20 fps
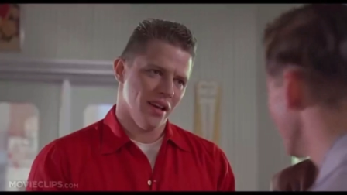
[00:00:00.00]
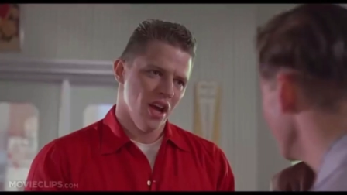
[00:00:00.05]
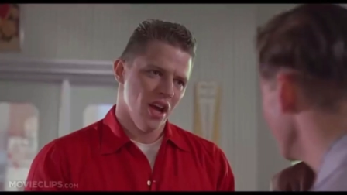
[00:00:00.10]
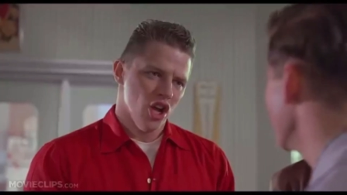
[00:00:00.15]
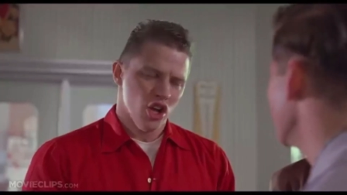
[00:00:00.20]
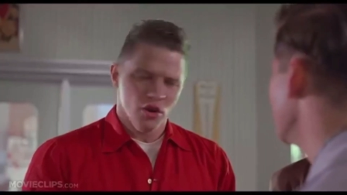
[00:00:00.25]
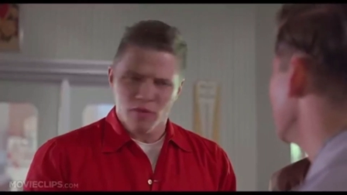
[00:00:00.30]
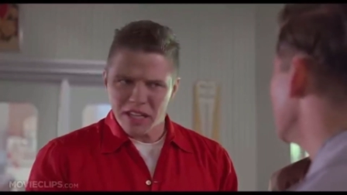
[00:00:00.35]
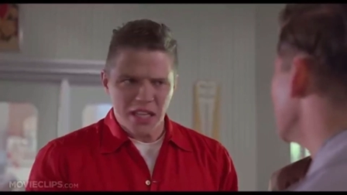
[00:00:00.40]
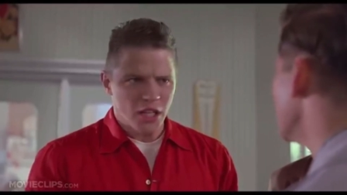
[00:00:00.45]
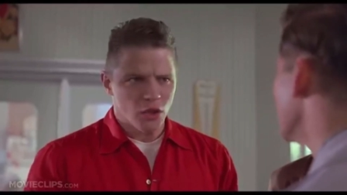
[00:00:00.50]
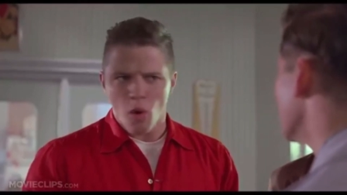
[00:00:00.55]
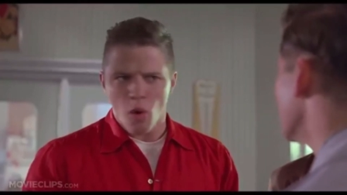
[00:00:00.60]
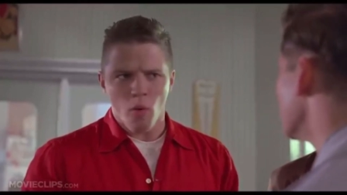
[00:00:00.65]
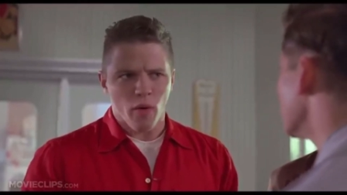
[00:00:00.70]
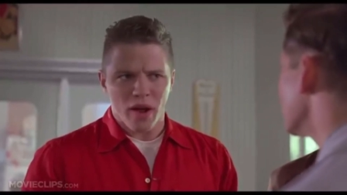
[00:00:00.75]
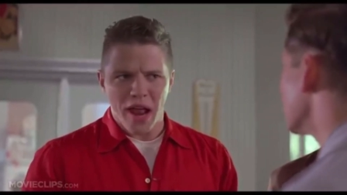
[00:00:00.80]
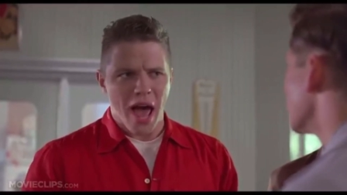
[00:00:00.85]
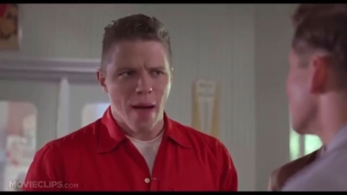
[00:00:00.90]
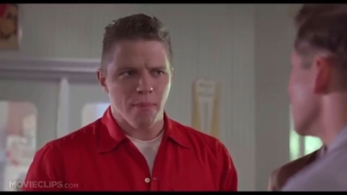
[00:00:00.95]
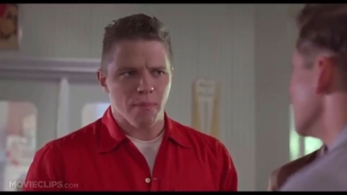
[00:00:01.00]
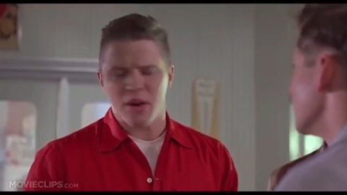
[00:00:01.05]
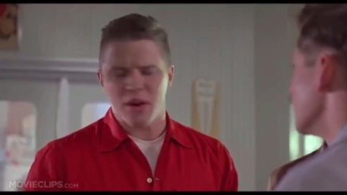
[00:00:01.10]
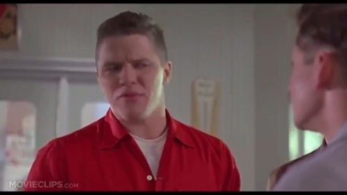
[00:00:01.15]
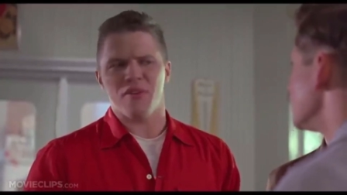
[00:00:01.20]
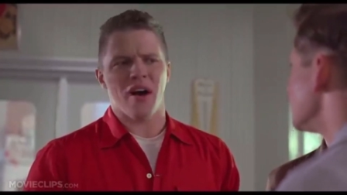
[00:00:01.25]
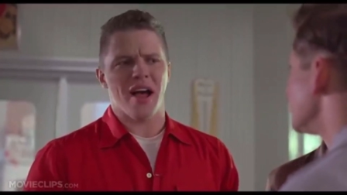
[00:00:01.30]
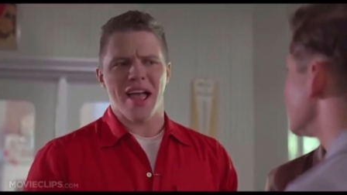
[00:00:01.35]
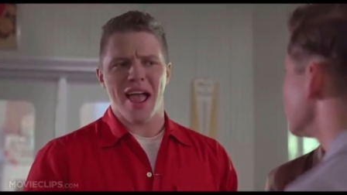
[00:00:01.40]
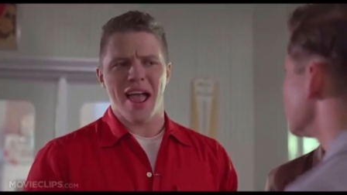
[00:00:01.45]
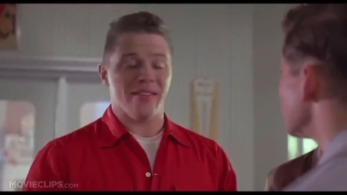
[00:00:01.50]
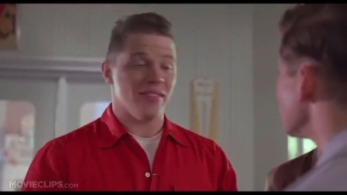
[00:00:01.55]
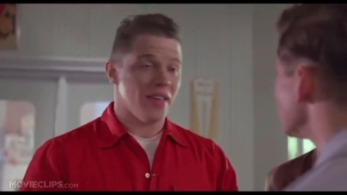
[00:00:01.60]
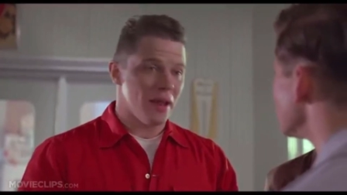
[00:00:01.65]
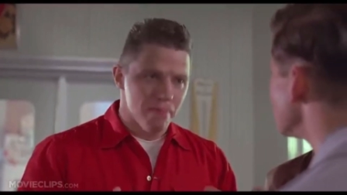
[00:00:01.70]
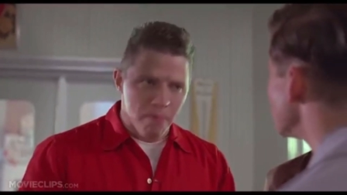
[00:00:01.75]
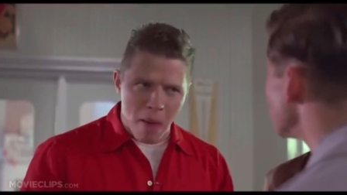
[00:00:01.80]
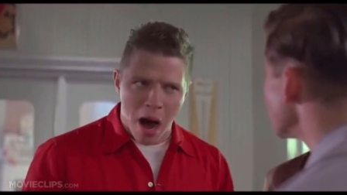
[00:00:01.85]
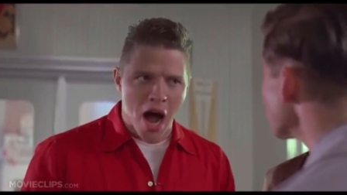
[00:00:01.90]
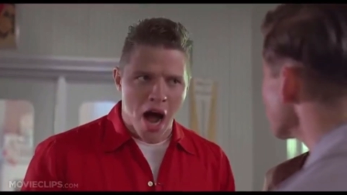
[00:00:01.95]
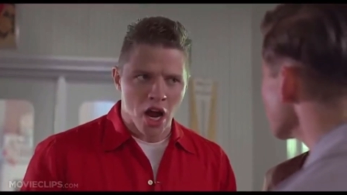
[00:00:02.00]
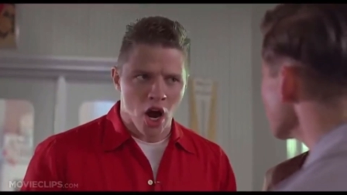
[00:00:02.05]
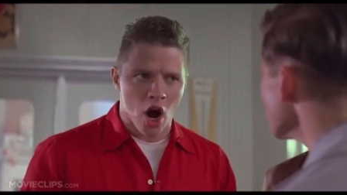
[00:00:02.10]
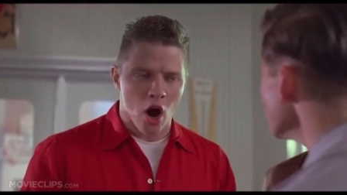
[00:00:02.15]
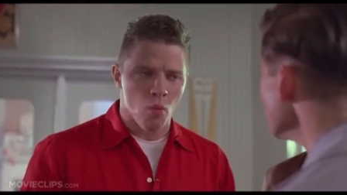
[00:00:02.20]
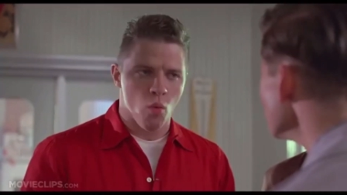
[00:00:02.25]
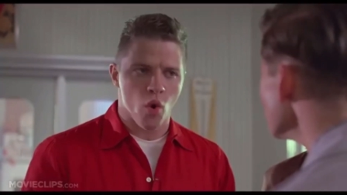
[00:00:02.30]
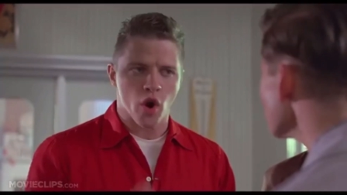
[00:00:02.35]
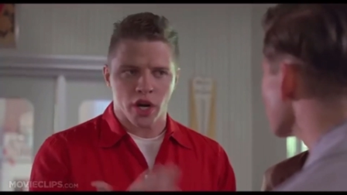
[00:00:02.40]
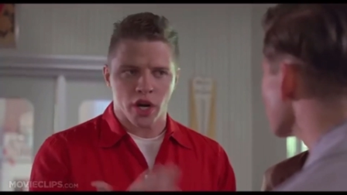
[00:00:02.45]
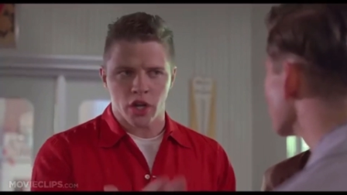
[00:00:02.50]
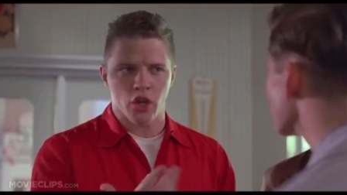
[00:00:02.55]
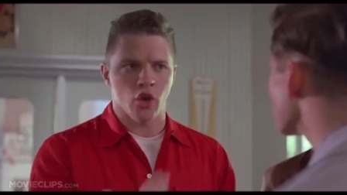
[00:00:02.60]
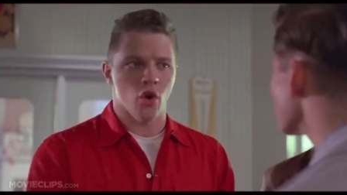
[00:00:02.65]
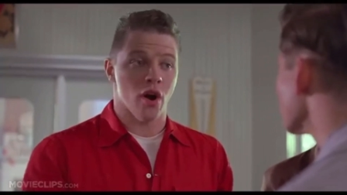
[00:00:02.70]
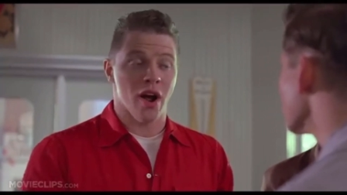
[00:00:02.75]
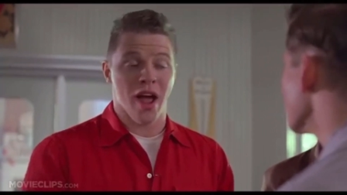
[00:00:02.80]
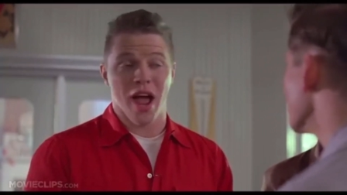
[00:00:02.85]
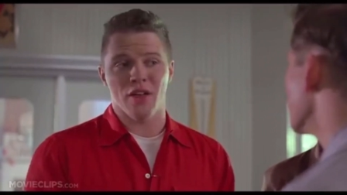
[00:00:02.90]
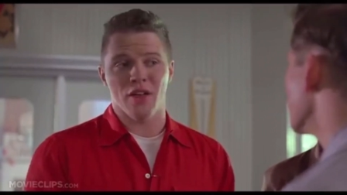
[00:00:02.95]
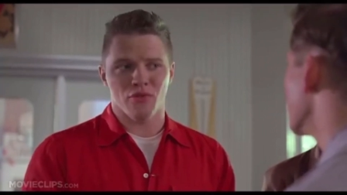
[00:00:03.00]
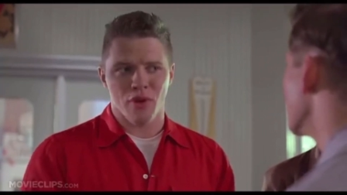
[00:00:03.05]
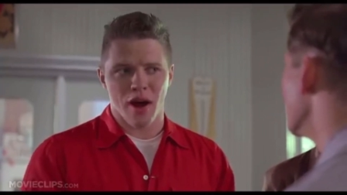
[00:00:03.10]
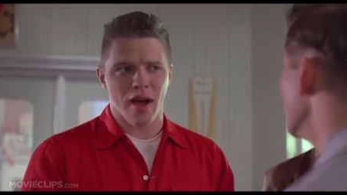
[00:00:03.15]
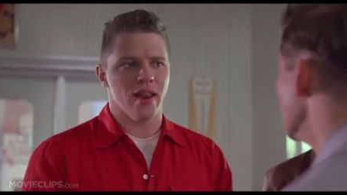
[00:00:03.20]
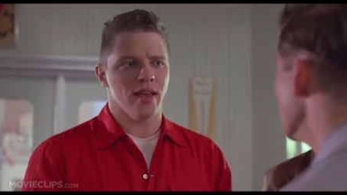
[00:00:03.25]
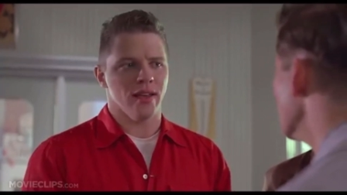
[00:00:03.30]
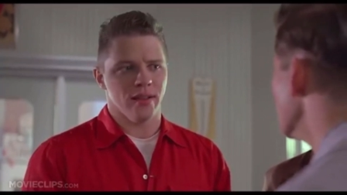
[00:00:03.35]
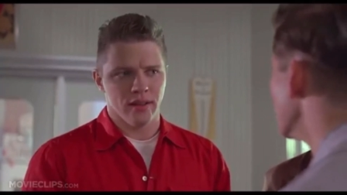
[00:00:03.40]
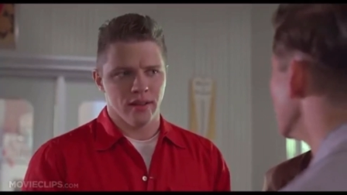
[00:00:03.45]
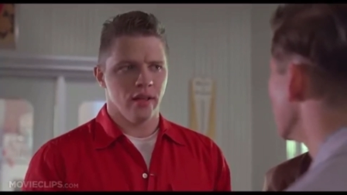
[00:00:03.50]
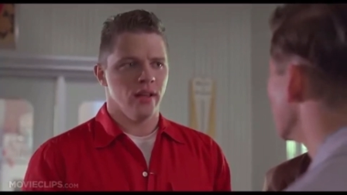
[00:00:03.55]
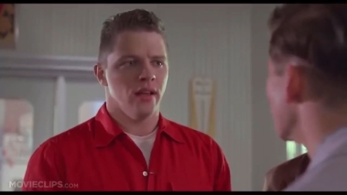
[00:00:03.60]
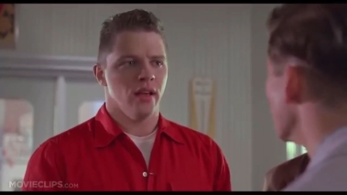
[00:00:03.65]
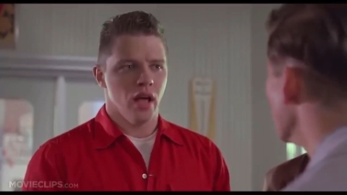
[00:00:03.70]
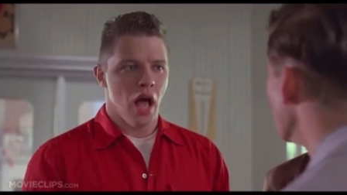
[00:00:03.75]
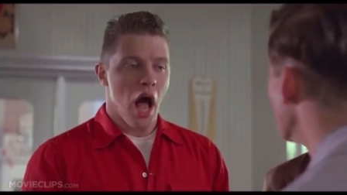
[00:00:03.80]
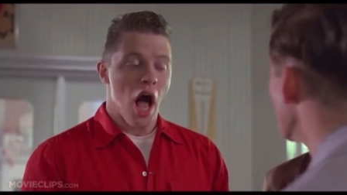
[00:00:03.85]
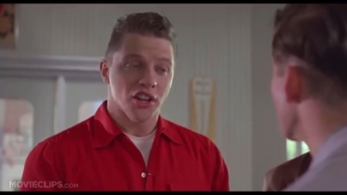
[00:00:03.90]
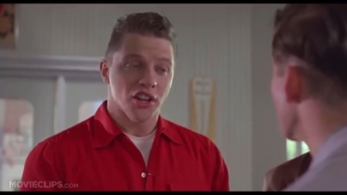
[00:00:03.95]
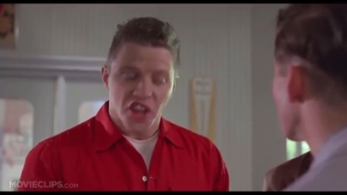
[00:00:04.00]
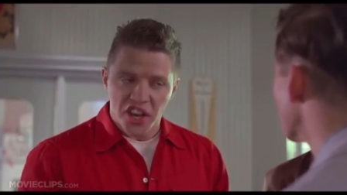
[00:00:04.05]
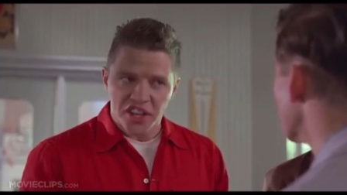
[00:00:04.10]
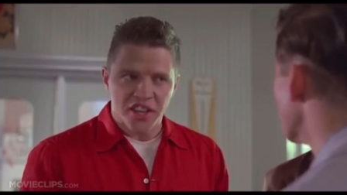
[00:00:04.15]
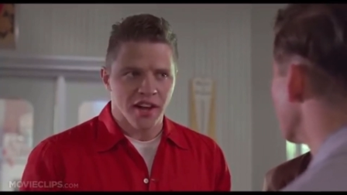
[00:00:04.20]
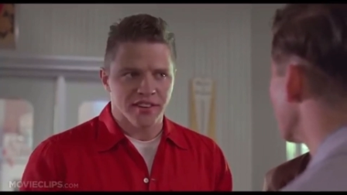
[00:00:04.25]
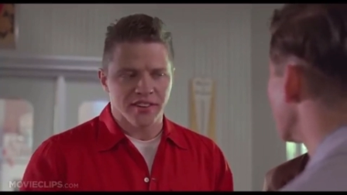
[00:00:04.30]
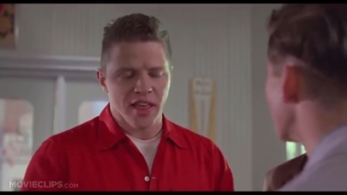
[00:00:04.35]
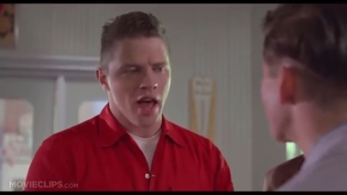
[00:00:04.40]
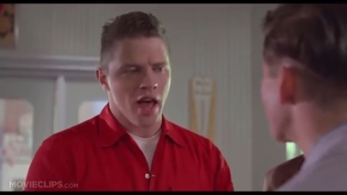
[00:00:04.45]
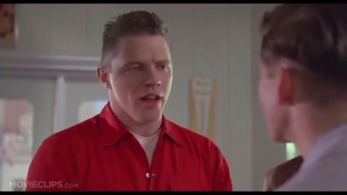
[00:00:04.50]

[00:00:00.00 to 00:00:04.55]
You realize what would happen if I hand in my homework in your handwriting? I'll get kicked out